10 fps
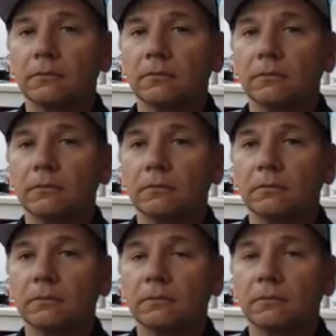
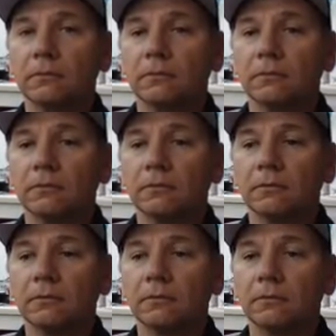
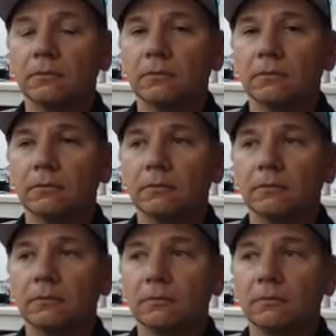
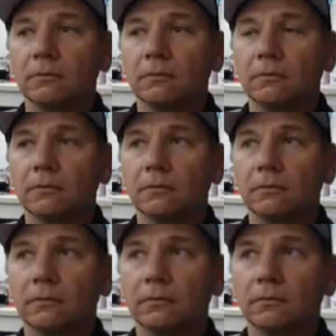
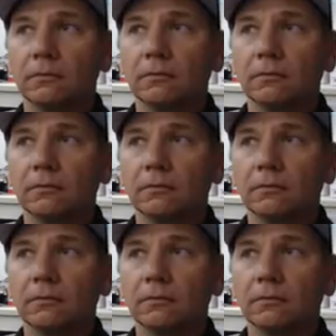(silent)